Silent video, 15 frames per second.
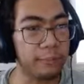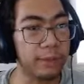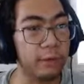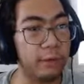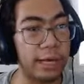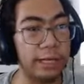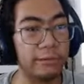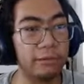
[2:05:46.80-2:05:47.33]

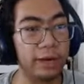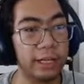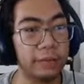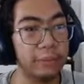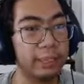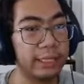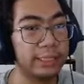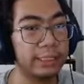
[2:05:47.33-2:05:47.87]
Random Frank
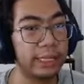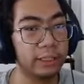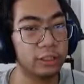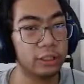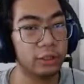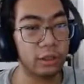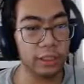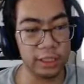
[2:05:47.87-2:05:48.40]
P, Tech
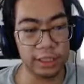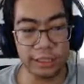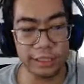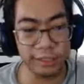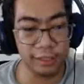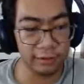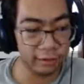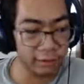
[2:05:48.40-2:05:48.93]
Source, and
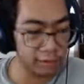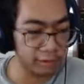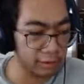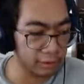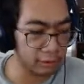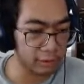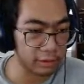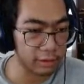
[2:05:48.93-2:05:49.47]
stuff.
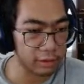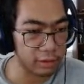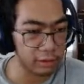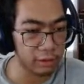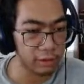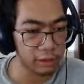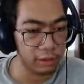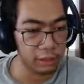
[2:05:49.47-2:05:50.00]

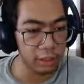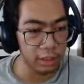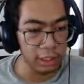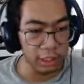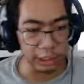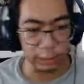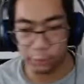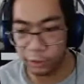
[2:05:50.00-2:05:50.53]

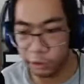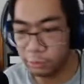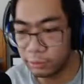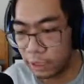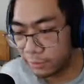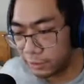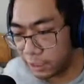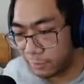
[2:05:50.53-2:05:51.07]

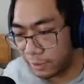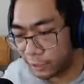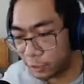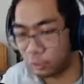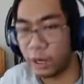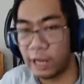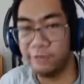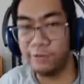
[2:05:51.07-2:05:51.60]
SpongeBob is the best
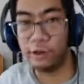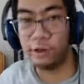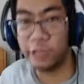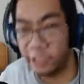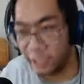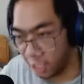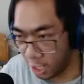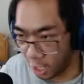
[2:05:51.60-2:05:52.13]
driver.
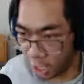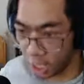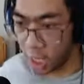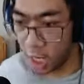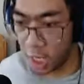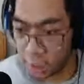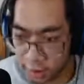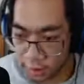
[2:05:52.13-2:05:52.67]
Yeah.